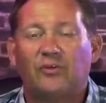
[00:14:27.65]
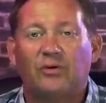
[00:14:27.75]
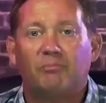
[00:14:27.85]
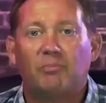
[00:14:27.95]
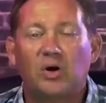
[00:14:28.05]

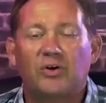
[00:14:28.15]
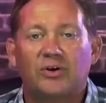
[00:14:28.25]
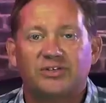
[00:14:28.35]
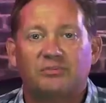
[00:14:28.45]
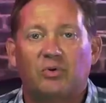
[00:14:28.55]
for
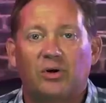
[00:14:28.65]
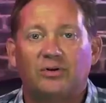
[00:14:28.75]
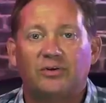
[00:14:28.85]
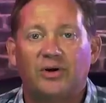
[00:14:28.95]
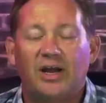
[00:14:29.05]
murders in
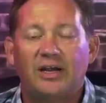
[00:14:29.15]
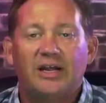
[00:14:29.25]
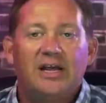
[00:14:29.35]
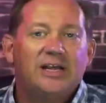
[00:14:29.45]
Portland, right?